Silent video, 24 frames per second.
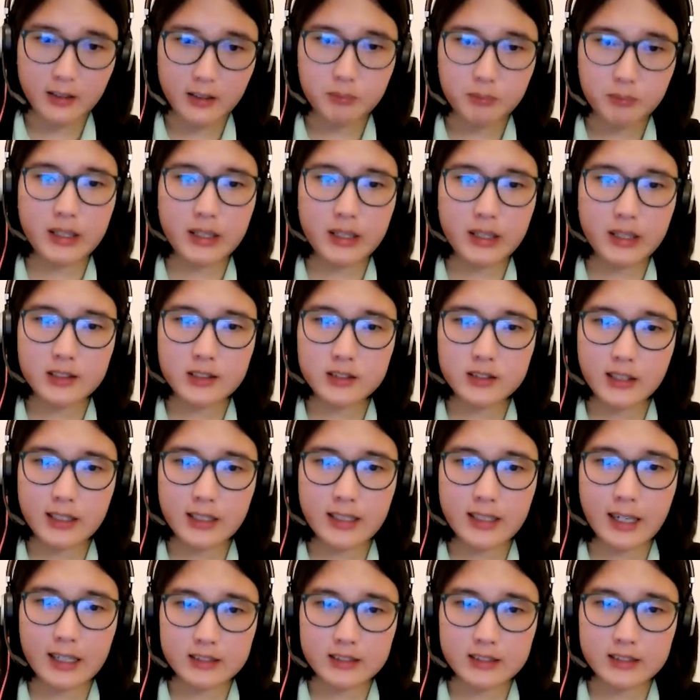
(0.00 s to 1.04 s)
Because you can
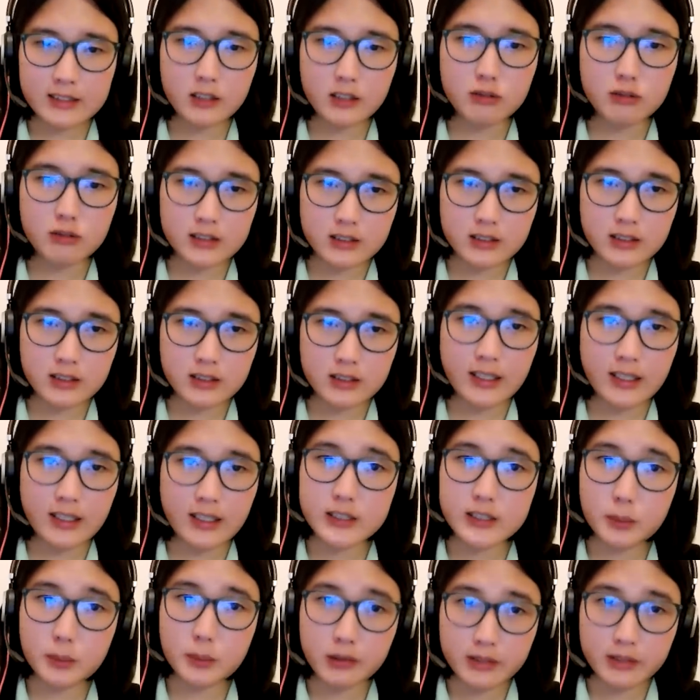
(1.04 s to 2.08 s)
ask a question, is
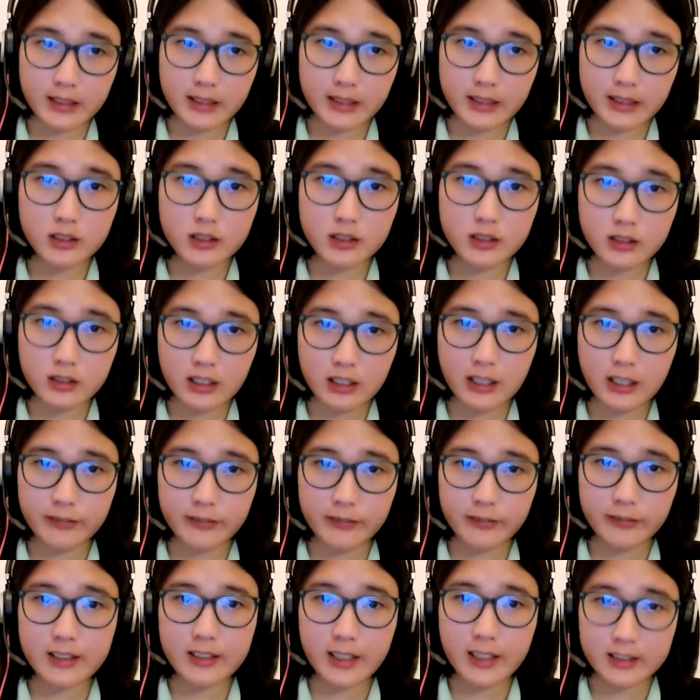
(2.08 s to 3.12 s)
the police good enough
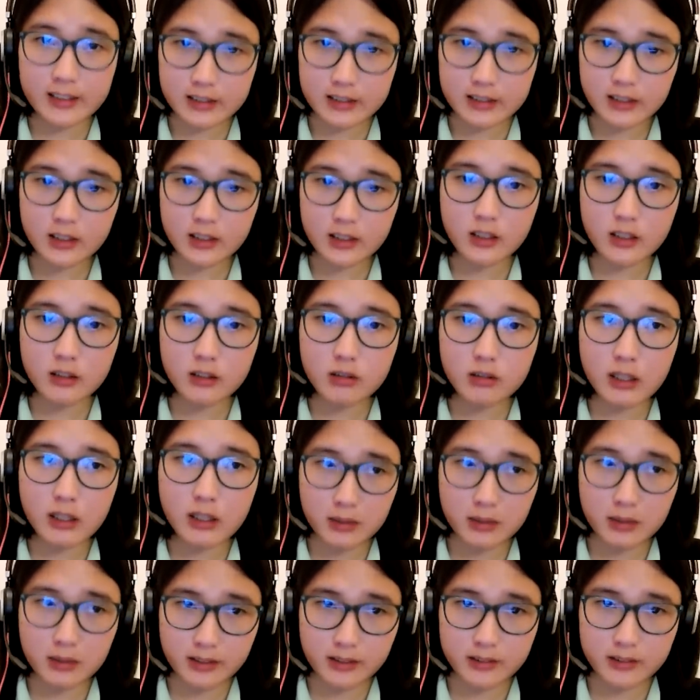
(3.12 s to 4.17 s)
at catching
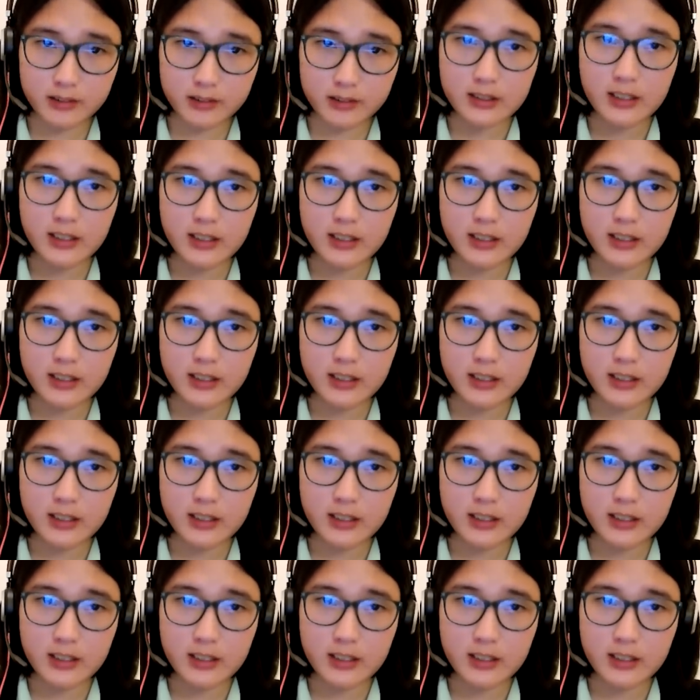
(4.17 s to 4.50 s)
criminals?